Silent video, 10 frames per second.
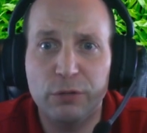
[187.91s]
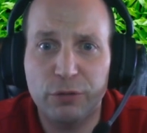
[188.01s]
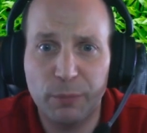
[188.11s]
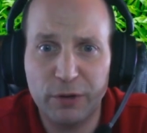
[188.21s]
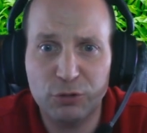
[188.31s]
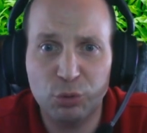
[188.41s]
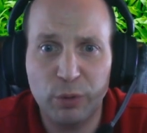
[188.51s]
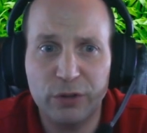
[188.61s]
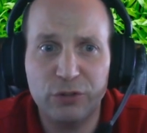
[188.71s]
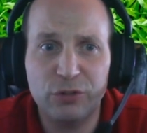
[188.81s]
for my
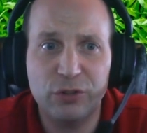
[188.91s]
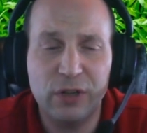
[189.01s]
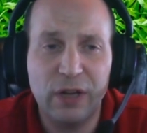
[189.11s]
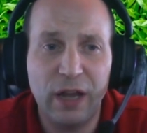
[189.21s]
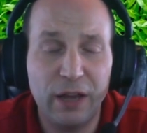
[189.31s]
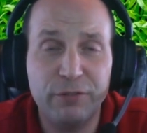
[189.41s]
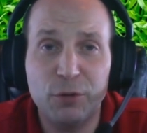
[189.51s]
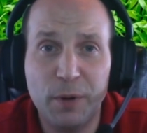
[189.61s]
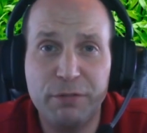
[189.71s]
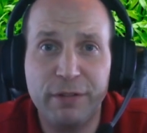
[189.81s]
Twitch, and
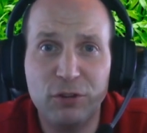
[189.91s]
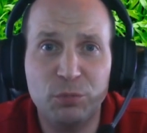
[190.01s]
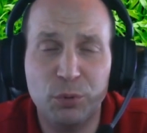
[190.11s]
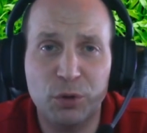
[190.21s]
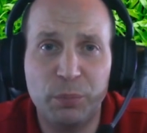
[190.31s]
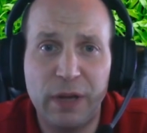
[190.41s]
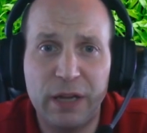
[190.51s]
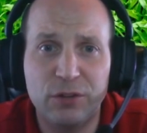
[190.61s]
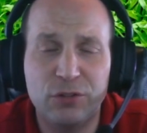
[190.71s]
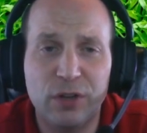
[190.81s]
for my Facebook
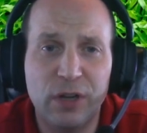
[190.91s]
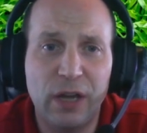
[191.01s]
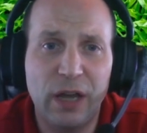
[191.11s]
page.